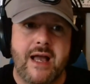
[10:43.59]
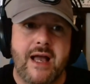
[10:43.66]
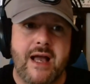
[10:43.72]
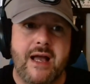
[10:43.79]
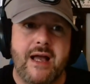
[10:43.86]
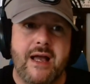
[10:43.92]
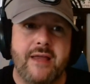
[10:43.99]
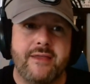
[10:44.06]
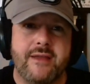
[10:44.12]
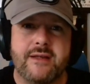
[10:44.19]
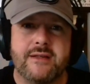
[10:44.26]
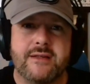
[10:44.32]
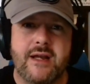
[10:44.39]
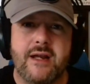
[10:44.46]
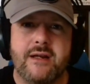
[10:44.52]
I think
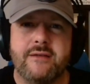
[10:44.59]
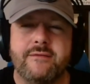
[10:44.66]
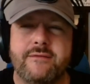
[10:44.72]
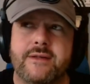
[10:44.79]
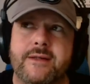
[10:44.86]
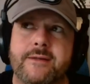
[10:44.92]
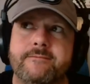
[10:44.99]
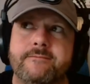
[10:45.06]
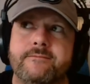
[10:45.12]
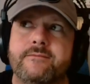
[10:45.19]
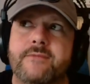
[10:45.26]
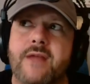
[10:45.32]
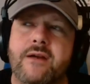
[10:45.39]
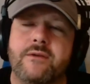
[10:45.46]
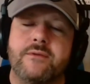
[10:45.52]
it's kind of,
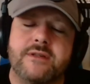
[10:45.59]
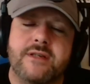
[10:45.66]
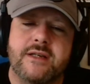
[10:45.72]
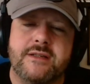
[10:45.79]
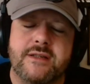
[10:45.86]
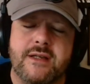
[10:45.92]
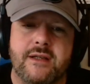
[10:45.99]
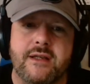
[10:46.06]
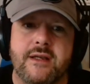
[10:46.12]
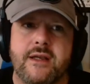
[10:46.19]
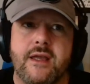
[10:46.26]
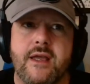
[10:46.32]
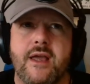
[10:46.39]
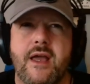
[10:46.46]
I don't want to say silly,